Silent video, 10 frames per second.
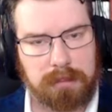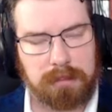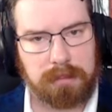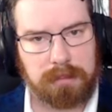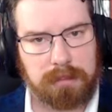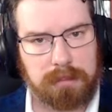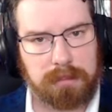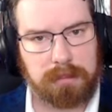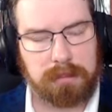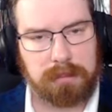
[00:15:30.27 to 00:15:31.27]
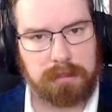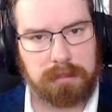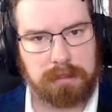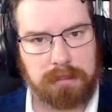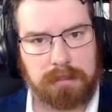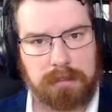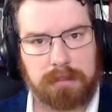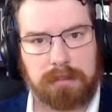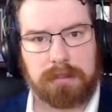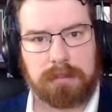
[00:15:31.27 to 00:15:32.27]

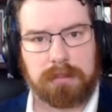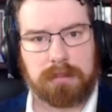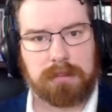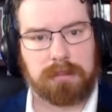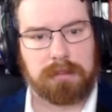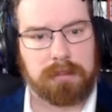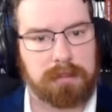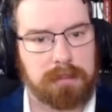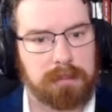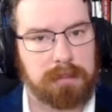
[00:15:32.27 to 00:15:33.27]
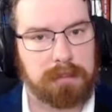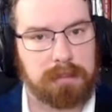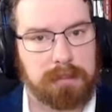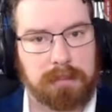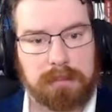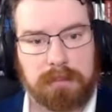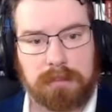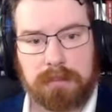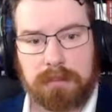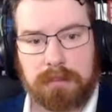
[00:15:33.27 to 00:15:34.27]

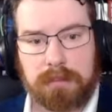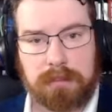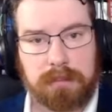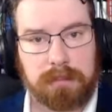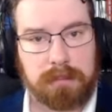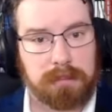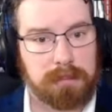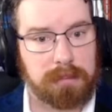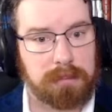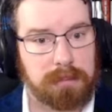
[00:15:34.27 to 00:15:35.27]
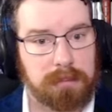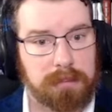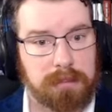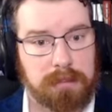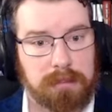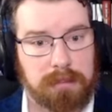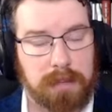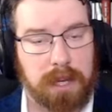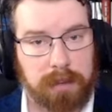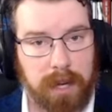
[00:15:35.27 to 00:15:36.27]

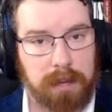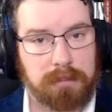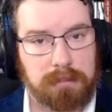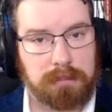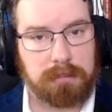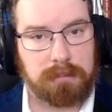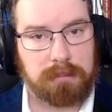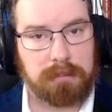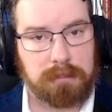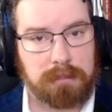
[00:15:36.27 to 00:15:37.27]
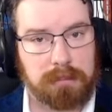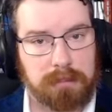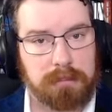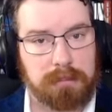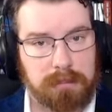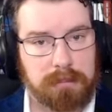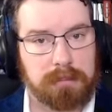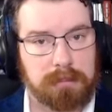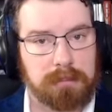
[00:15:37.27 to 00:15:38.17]
The person shown says nothing.